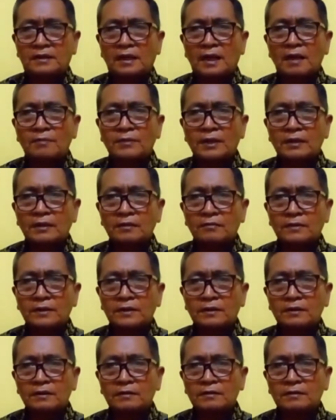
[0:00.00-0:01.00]
I'm agree
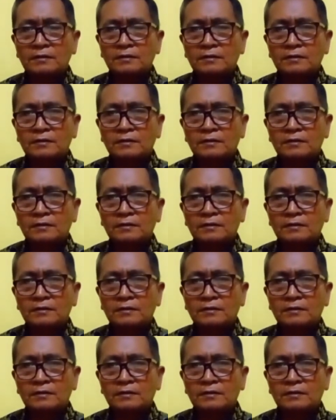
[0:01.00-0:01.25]
with you.